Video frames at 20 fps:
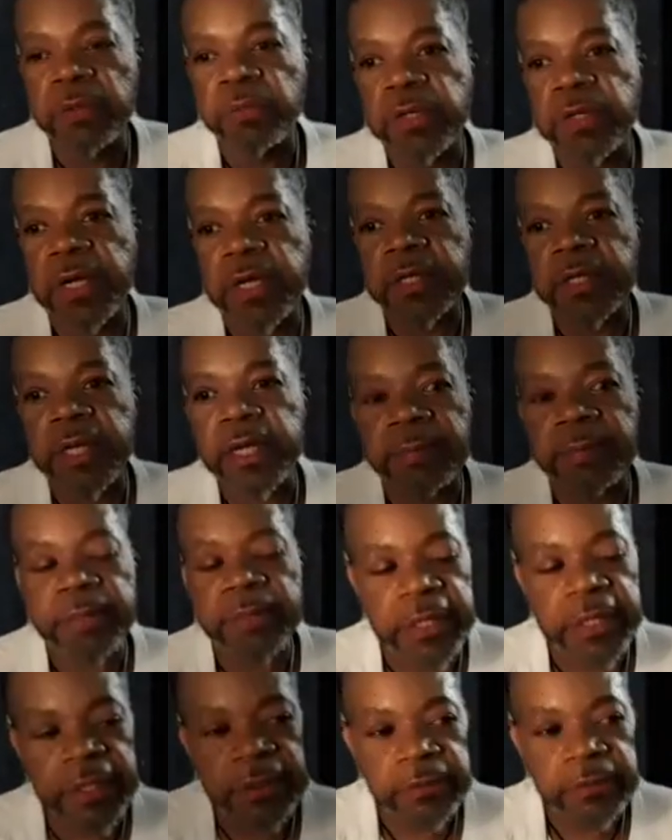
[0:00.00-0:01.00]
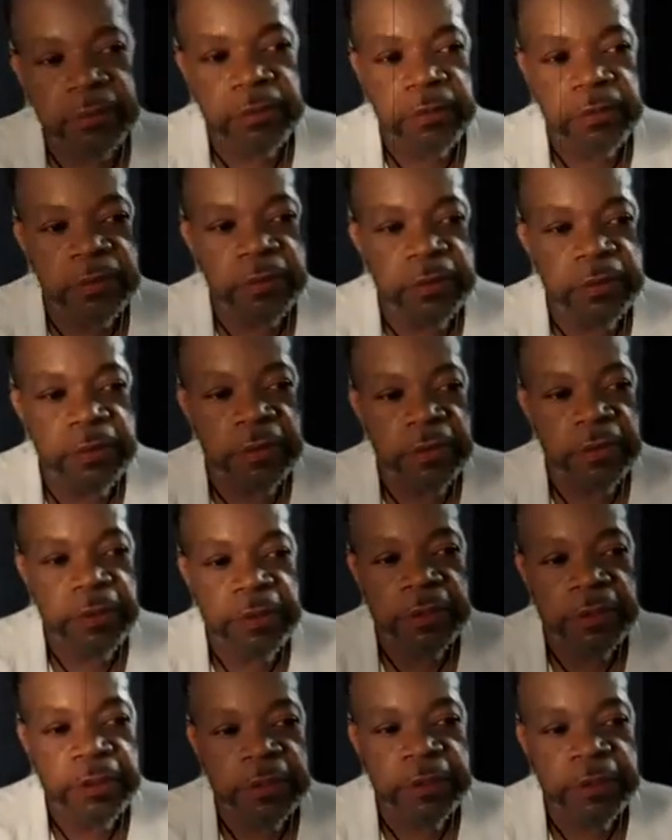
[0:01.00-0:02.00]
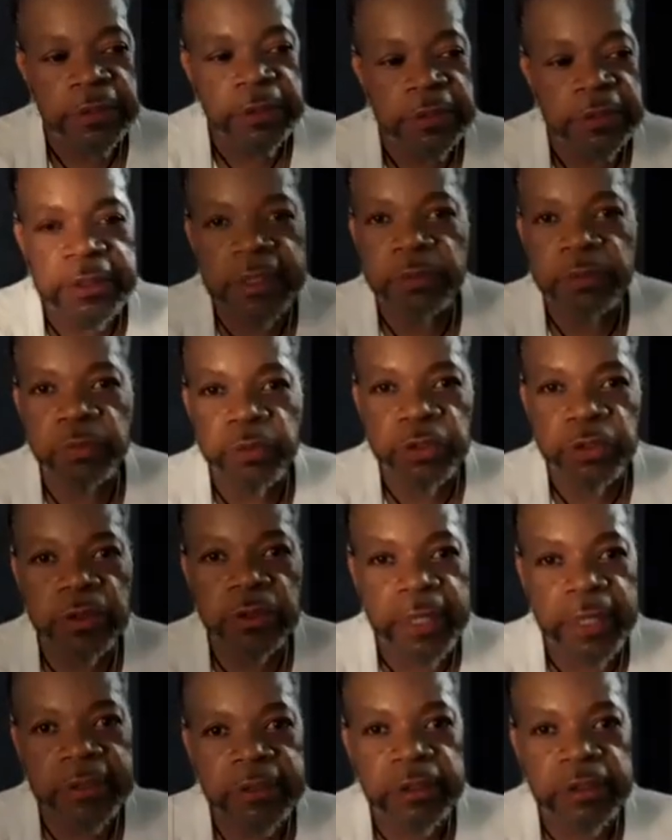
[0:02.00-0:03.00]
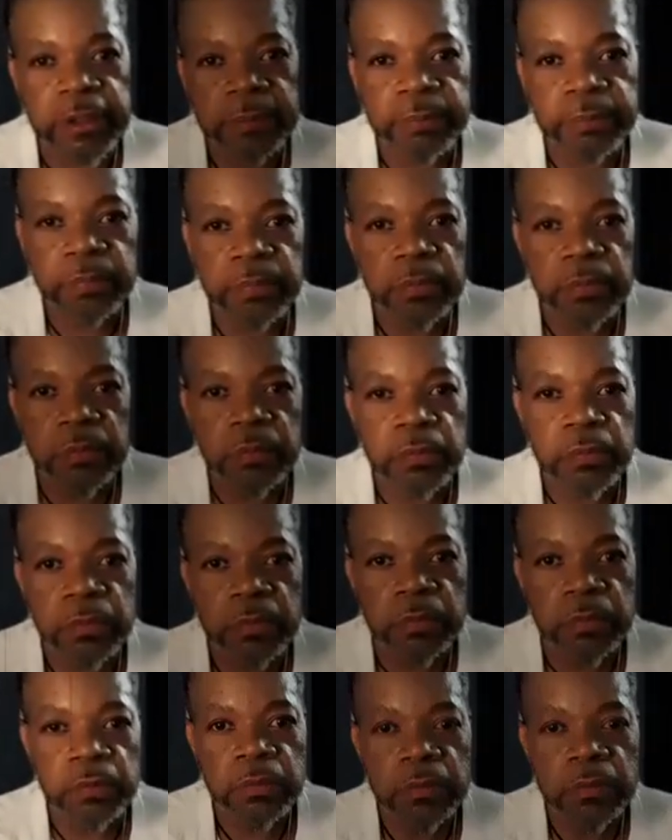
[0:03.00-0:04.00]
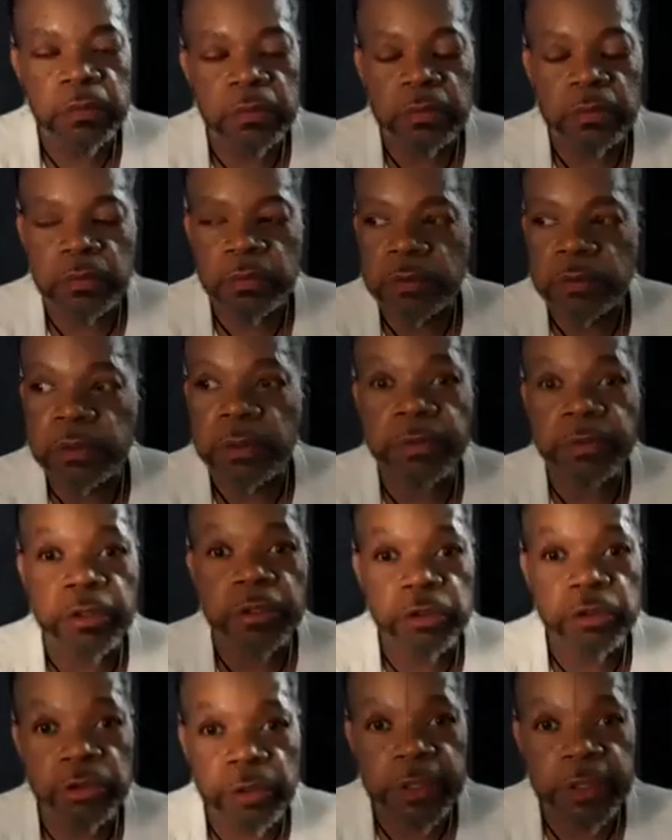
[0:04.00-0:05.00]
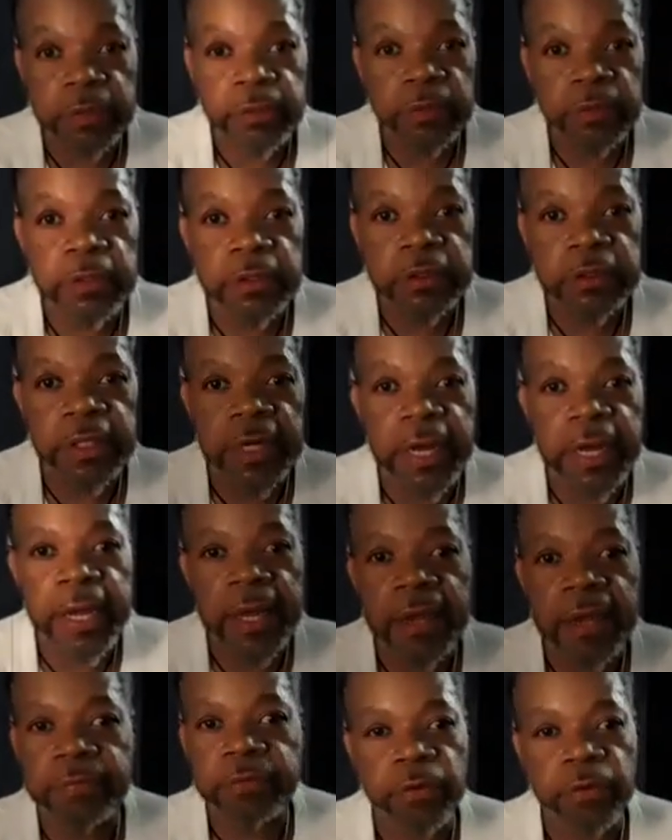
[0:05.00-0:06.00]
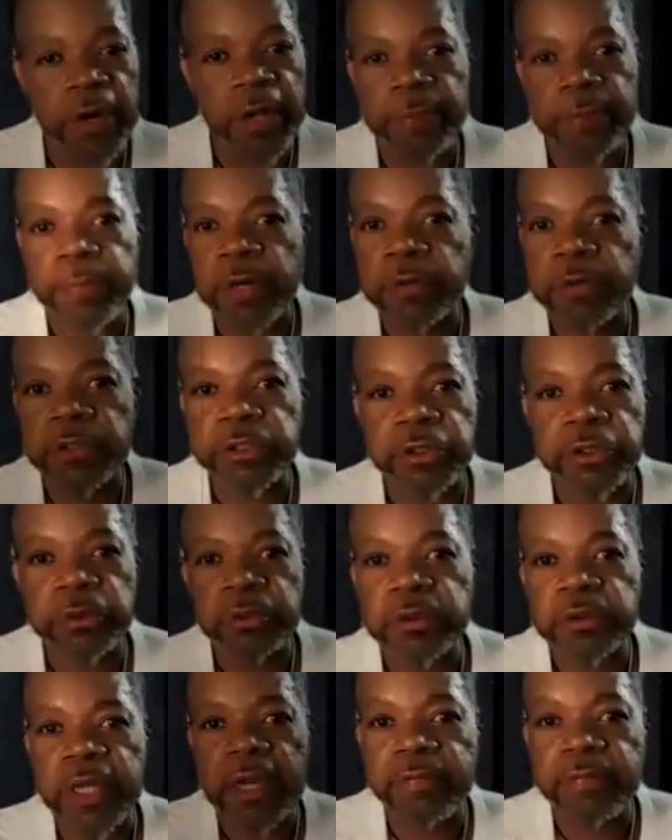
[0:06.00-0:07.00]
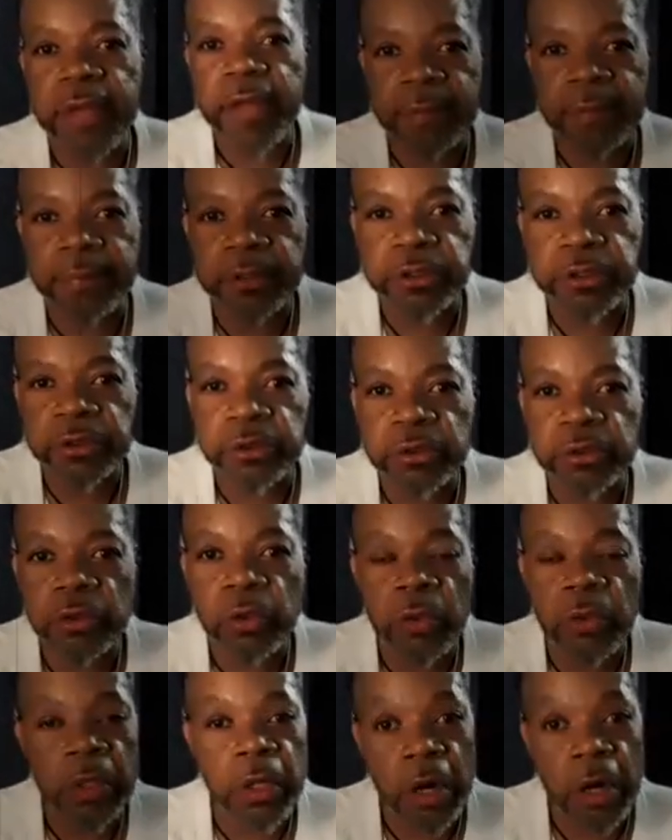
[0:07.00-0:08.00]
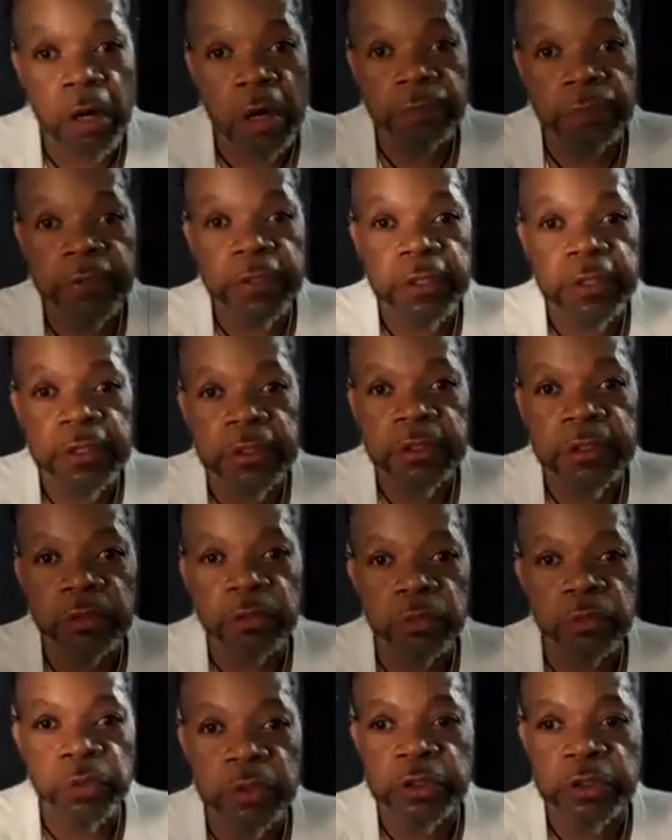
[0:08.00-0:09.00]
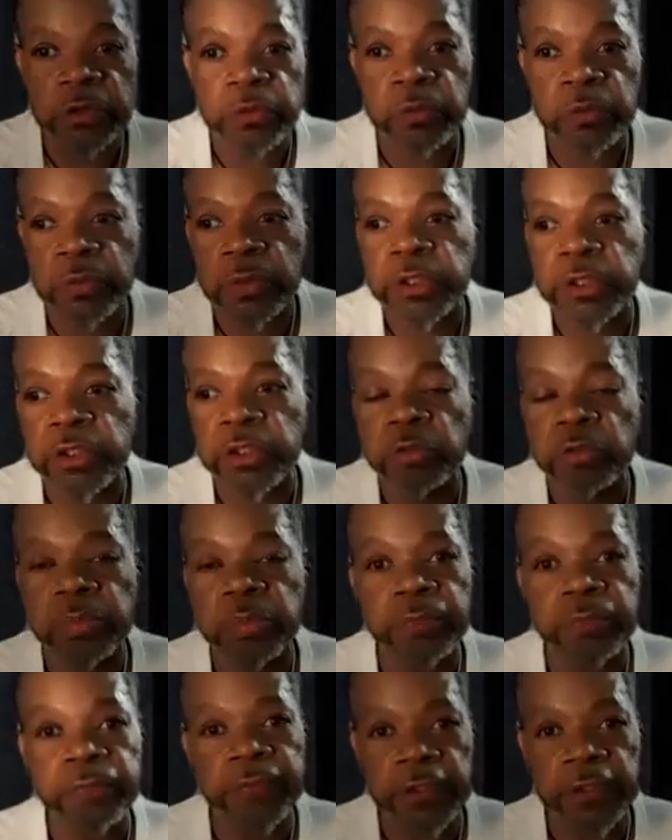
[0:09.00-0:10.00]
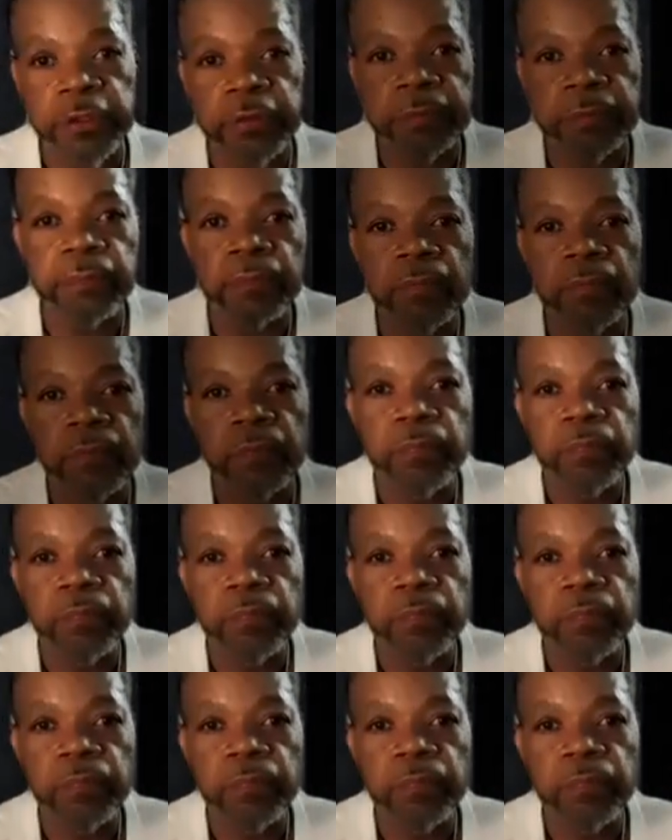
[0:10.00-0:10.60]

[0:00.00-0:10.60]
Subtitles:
And when I came in, he said, would you like something to drink? He said, I have cranberry juice, I have apple juice, or coffee. He said, which would you prefer?